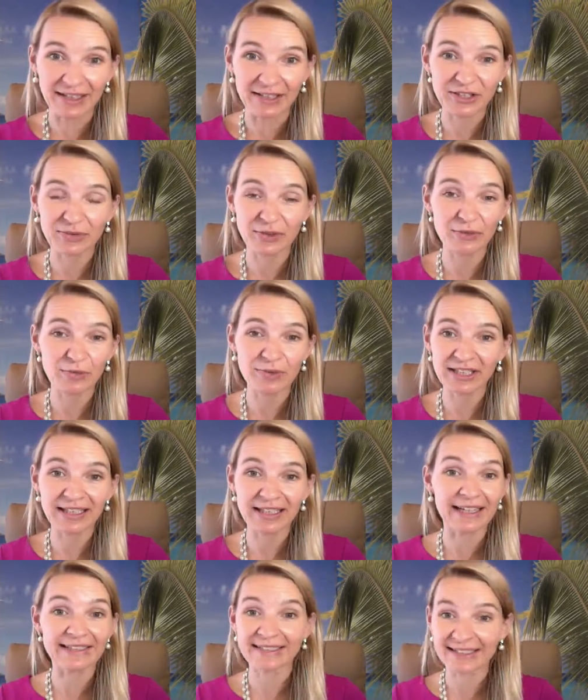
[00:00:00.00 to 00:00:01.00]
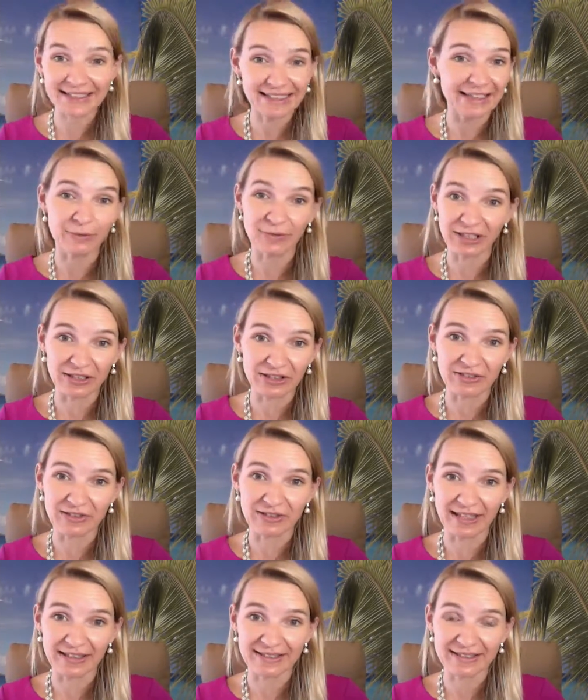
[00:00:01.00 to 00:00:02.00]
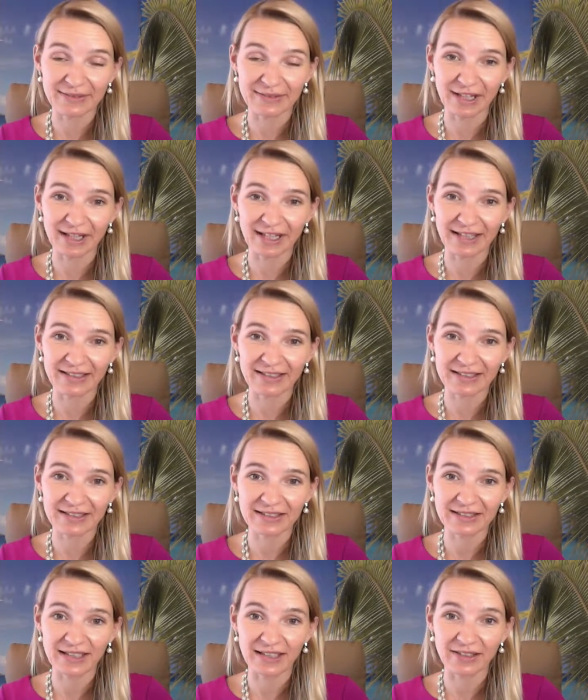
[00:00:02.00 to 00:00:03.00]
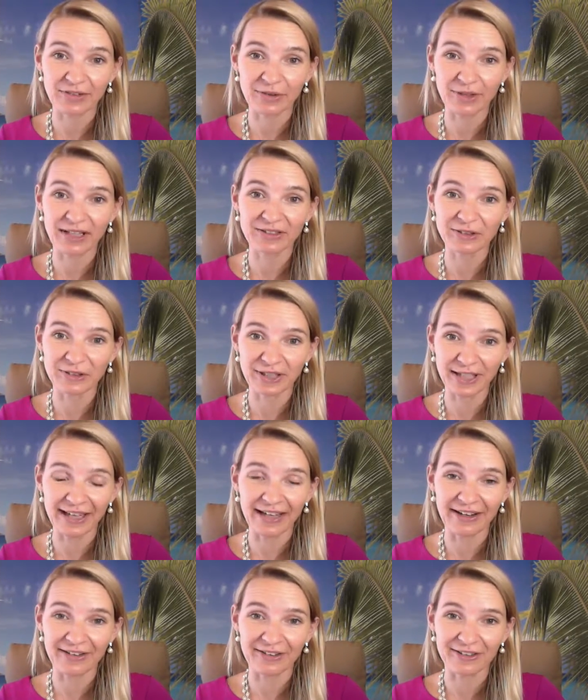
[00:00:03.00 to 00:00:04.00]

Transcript: I just feel really like seen when you do this, right? Because I know that you care.